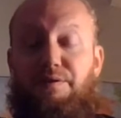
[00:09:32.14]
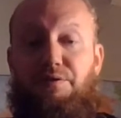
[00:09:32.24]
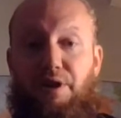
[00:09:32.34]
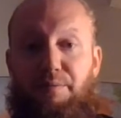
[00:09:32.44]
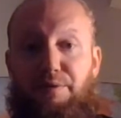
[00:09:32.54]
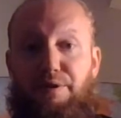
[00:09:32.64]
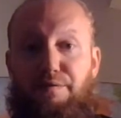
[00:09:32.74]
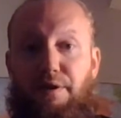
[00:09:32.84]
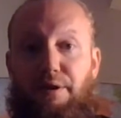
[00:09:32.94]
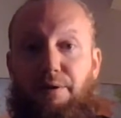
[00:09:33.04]
Japanese
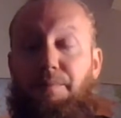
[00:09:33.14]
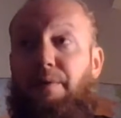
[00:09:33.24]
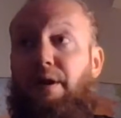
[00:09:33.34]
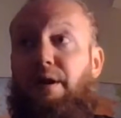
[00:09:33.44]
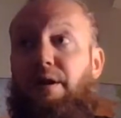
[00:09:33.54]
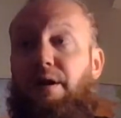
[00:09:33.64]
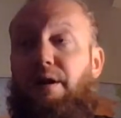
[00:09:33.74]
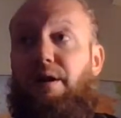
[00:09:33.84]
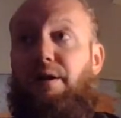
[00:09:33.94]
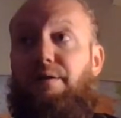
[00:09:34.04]
fellow.
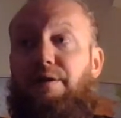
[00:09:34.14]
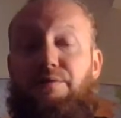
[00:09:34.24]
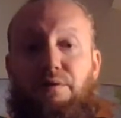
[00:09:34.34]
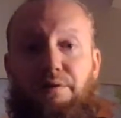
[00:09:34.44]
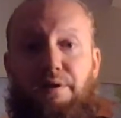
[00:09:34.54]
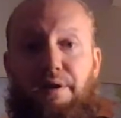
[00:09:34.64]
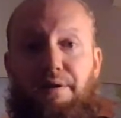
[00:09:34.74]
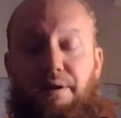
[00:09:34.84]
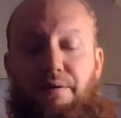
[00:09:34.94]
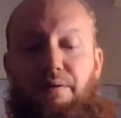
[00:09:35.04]
He's long dead
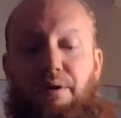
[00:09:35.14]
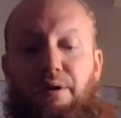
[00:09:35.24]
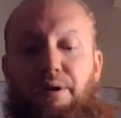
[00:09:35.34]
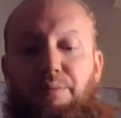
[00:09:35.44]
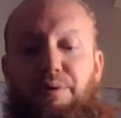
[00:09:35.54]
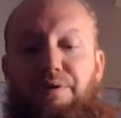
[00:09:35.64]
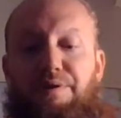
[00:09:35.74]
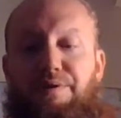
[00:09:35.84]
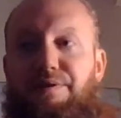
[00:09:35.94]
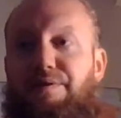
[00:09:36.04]
now, but
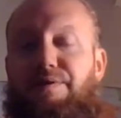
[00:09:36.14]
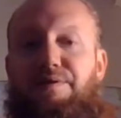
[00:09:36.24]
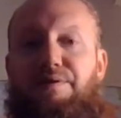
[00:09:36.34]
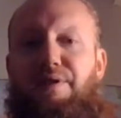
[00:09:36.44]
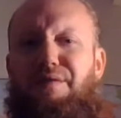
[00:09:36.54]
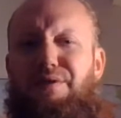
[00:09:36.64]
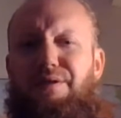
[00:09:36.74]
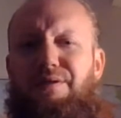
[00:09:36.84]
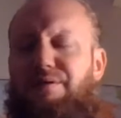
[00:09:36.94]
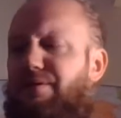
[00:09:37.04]
this is in the
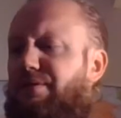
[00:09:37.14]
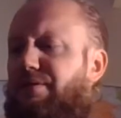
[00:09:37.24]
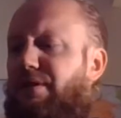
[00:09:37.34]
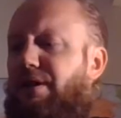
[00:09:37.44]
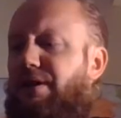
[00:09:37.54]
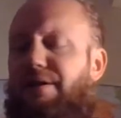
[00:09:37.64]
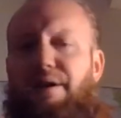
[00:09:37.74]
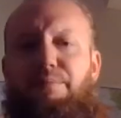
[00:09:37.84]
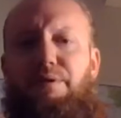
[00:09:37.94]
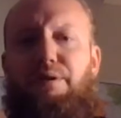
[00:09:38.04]
70s,
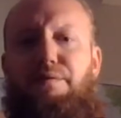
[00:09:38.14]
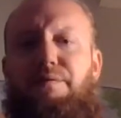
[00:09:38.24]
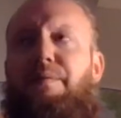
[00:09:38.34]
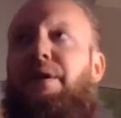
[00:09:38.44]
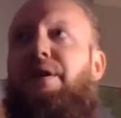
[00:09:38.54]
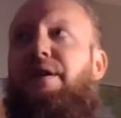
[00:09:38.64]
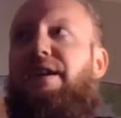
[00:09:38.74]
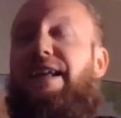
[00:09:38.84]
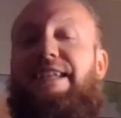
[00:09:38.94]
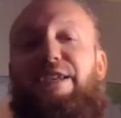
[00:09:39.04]
I believe,
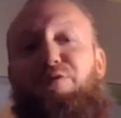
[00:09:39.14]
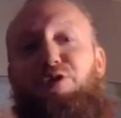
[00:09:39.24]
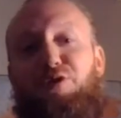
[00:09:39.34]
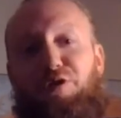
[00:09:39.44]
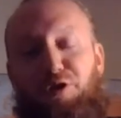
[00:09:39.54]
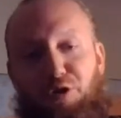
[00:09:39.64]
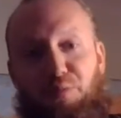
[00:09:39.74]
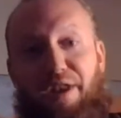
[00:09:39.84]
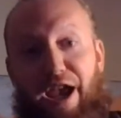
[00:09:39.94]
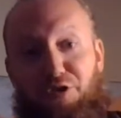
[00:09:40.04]
and he was using the
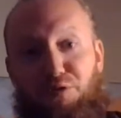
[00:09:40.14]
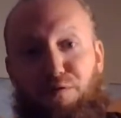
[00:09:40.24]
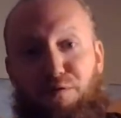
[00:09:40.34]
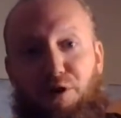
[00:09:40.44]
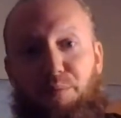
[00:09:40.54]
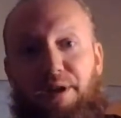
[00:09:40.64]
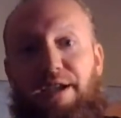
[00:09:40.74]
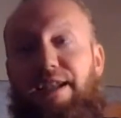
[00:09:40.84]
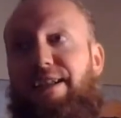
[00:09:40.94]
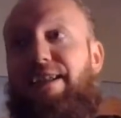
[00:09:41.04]
term natural farming,
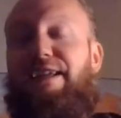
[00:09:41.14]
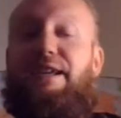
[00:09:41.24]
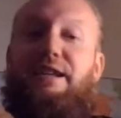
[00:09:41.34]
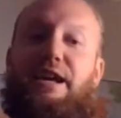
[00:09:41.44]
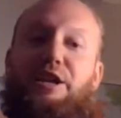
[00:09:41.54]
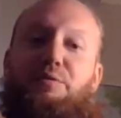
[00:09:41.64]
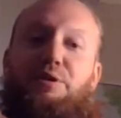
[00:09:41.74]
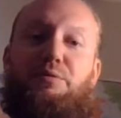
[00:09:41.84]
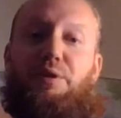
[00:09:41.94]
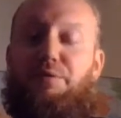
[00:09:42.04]
and anyone
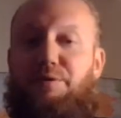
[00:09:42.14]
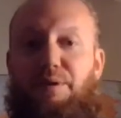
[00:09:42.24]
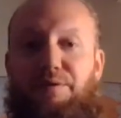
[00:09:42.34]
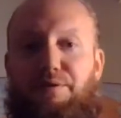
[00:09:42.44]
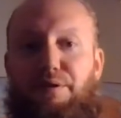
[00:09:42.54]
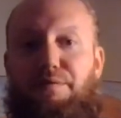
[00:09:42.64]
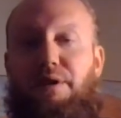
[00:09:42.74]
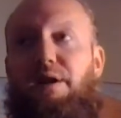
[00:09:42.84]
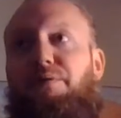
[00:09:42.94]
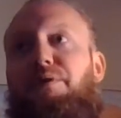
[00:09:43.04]
who knows about this stuff
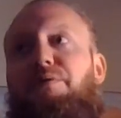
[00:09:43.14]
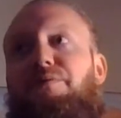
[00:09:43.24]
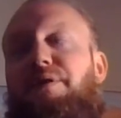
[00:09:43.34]
now knows